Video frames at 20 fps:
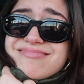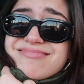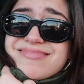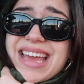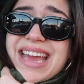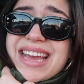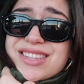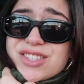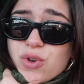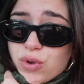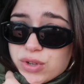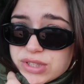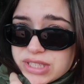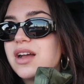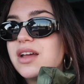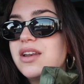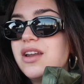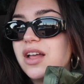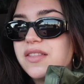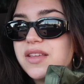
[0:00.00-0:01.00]
Okay, it's cold.
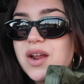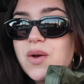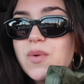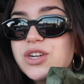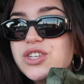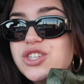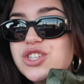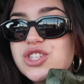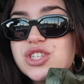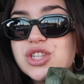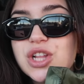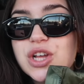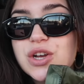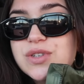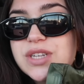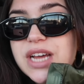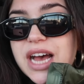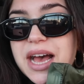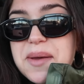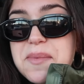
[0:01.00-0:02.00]
Not that I want to slow
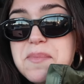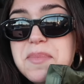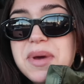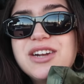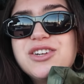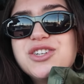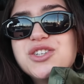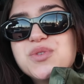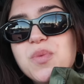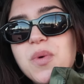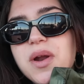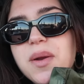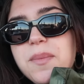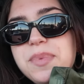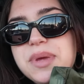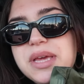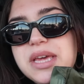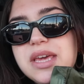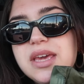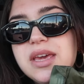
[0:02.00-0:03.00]
time, but I just want to
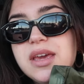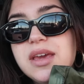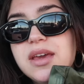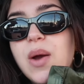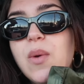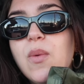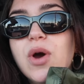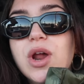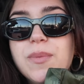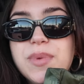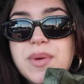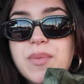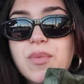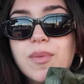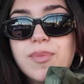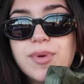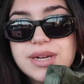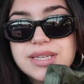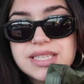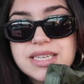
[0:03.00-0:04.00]
be, I want to be
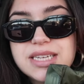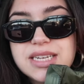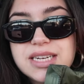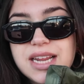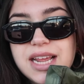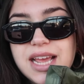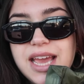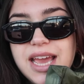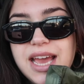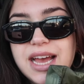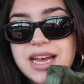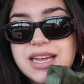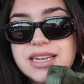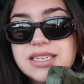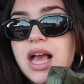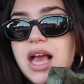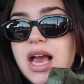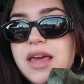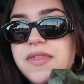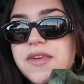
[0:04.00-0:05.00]
more present.
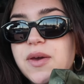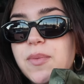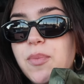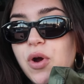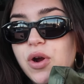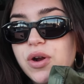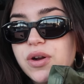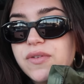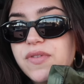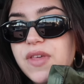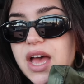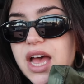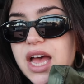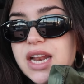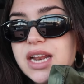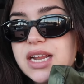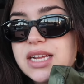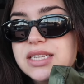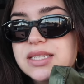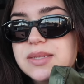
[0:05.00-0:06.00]
And I think a part of
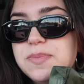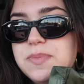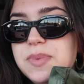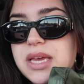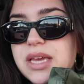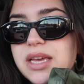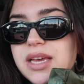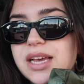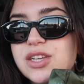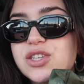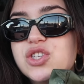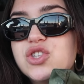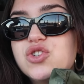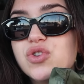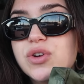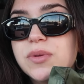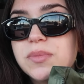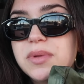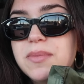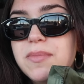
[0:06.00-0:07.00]
that is being
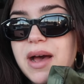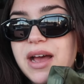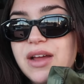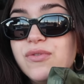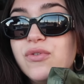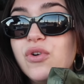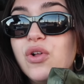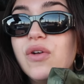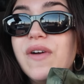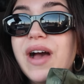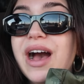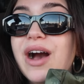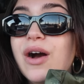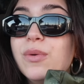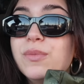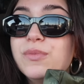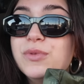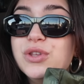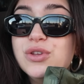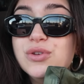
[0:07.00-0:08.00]
extremely mindful of how
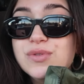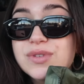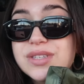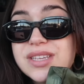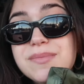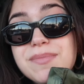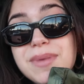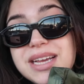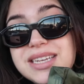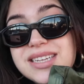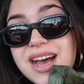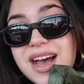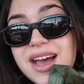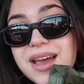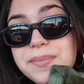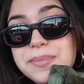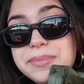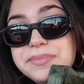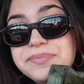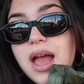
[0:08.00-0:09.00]
I'm using my time.